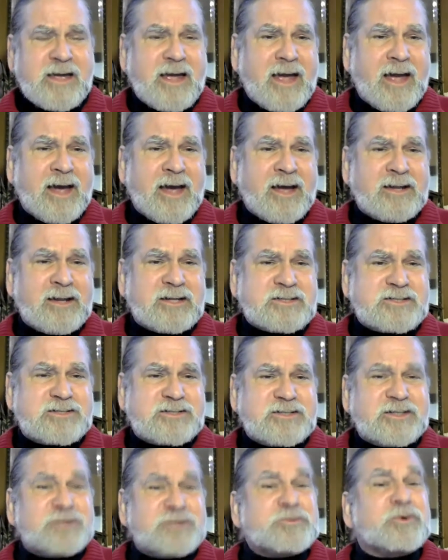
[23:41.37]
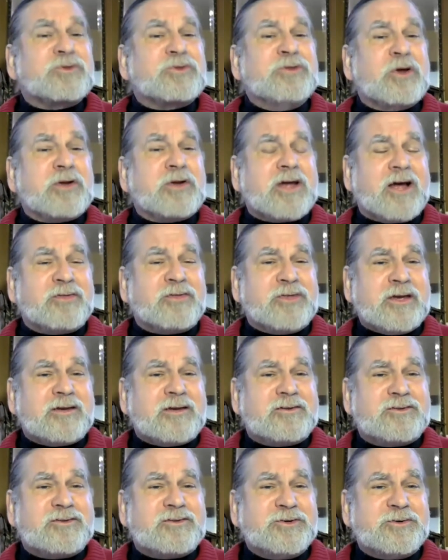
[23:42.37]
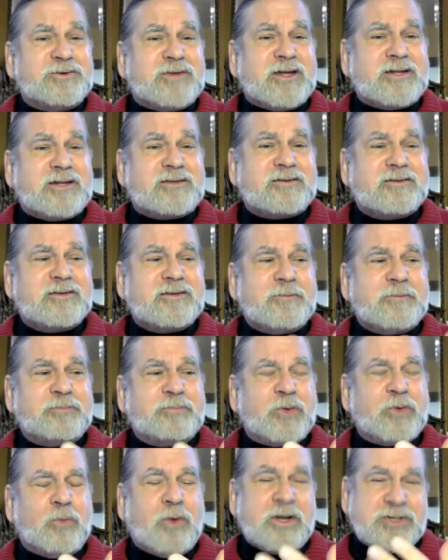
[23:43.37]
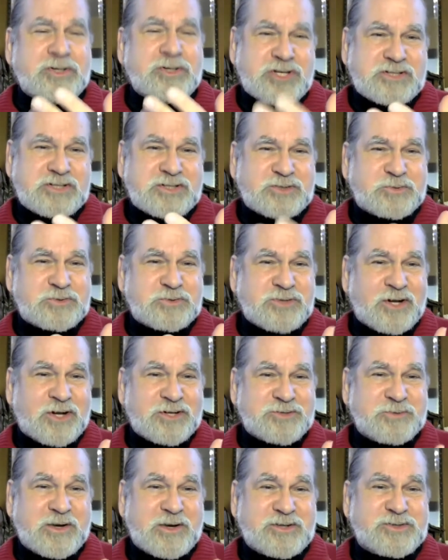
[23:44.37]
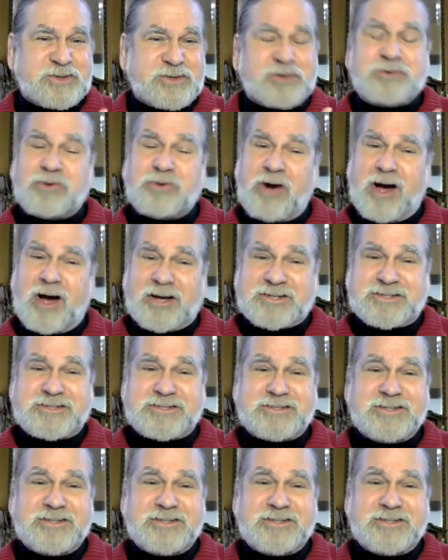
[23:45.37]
And it's worth noting, I think, too, that when Jesus was on his way to the cross,